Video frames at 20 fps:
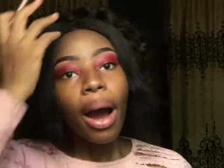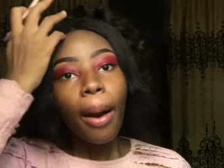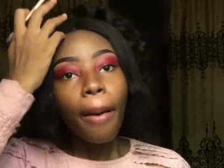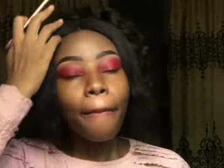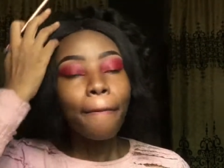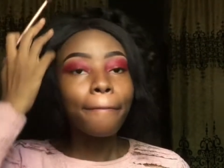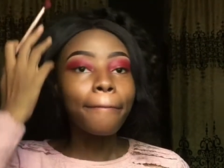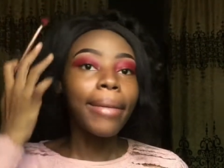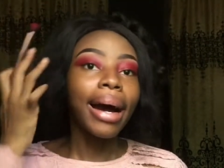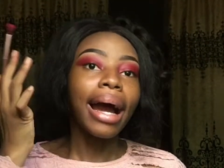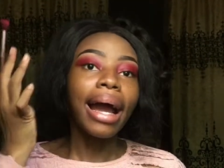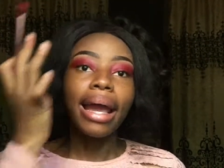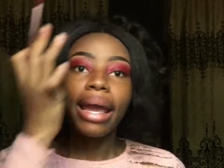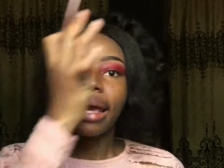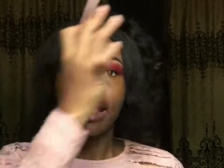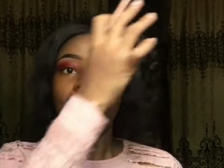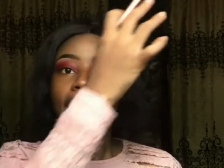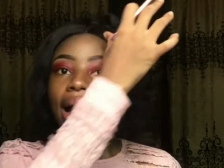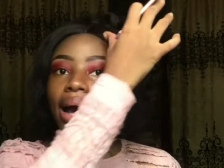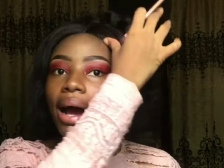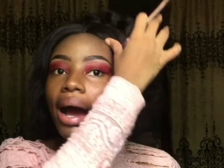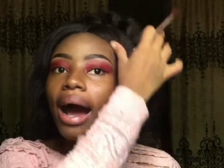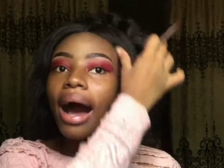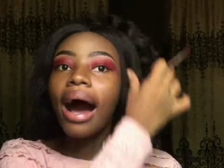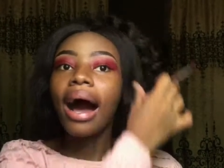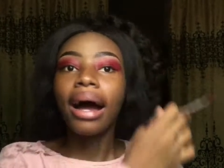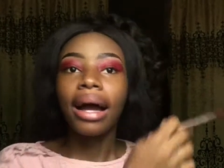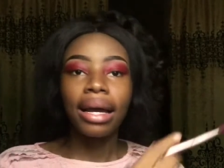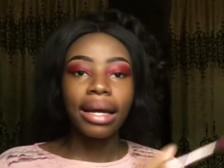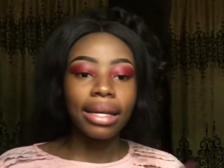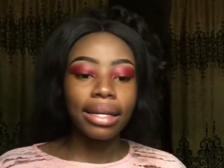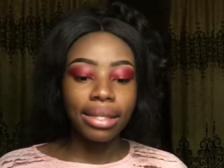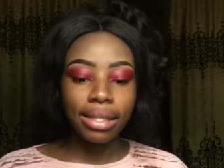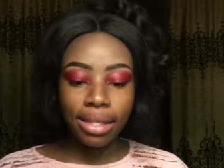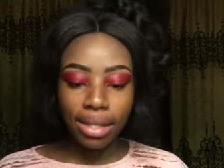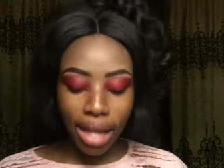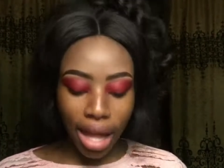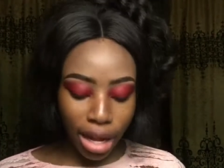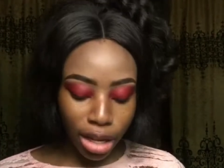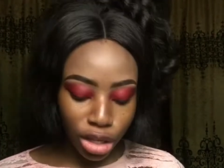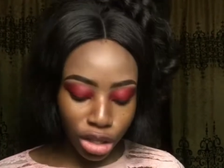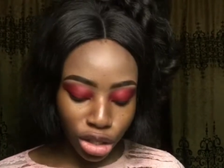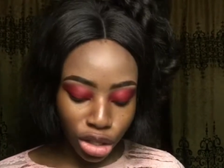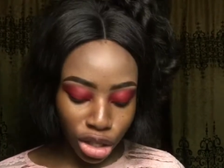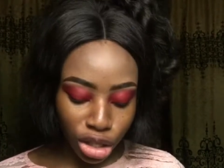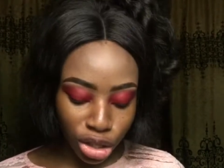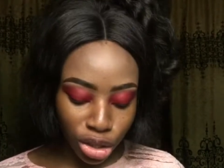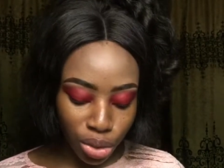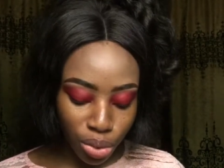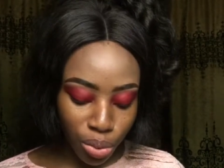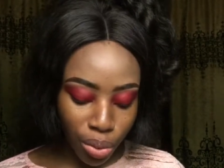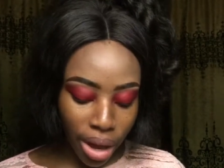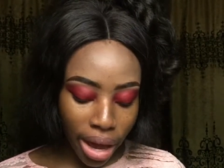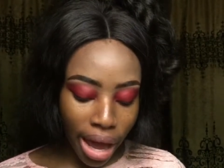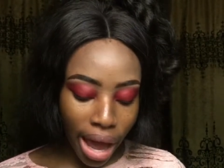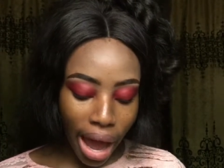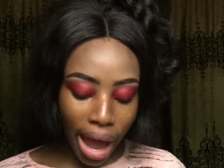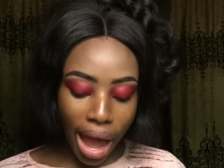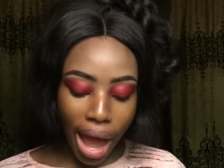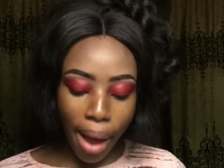my eyes, like just the way I